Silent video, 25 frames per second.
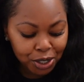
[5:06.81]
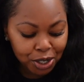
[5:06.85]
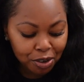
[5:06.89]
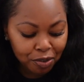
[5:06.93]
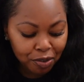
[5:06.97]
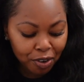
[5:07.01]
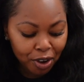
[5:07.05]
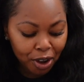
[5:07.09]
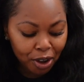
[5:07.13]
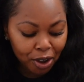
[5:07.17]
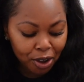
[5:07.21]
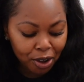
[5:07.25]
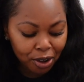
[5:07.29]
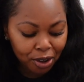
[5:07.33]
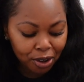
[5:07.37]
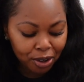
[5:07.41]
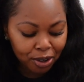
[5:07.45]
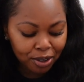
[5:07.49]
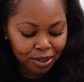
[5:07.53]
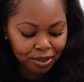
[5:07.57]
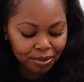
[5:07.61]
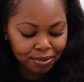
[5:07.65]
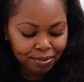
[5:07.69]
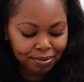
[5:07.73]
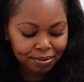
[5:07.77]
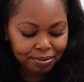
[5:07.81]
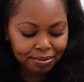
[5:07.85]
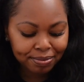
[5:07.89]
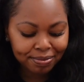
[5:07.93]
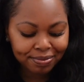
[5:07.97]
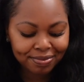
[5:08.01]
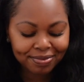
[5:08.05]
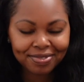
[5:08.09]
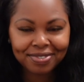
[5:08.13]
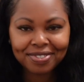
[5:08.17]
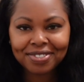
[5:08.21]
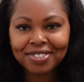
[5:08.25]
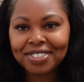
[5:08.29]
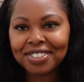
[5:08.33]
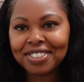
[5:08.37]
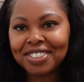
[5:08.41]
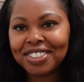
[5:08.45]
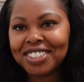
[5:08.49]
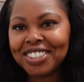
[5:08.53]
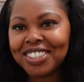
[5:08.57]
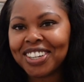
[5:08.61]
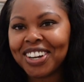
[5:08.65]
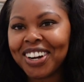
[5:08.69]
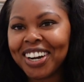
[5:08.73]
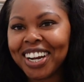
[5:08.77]
of all,
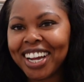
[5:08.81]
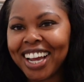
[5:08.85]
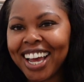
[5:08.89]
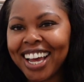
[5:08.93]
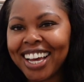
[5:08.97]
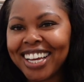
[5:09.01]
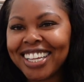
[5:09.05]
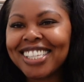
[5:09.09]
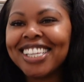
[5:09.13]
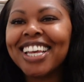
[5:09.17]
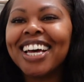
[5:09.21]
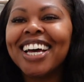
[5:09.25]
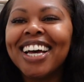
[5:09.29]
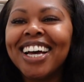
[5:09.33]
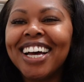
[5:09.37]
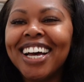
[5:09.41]
sorry guys,